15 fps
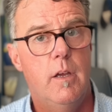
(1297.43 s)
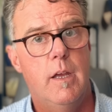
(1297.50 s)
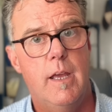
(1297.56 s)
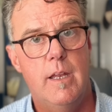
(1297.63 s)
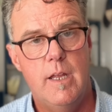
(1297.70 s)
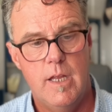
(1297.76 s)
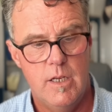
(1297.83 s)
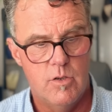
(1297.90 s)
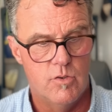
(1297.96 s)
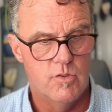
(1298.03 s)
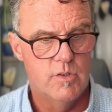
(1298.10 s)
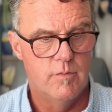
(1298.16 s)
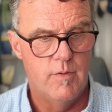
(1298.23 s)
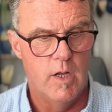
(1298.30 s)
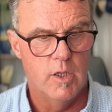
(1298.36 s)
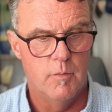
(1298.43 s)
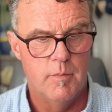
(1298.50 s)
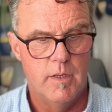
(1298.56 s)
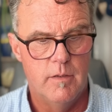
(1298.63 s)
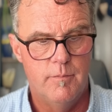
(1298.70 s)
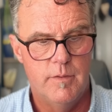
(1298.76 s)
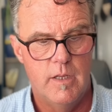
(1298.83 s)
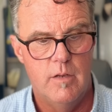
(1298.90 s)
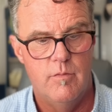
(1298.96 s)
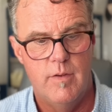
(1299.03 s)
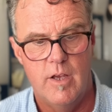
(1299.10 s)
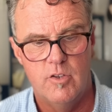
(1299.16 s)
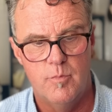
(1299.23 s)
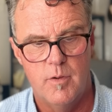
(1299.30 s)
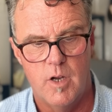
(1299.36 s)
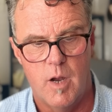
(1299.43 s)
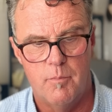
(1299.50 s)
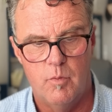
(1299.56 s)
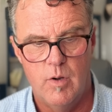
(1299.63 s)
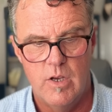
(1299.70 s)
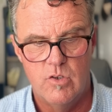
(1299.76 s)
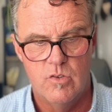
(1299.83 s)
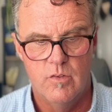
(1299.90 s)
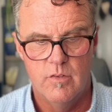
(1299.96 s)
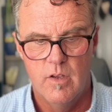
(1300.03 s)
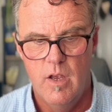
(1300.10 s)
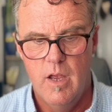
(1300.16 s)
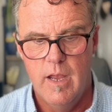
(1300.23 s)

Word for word: it hinders development, investment operations,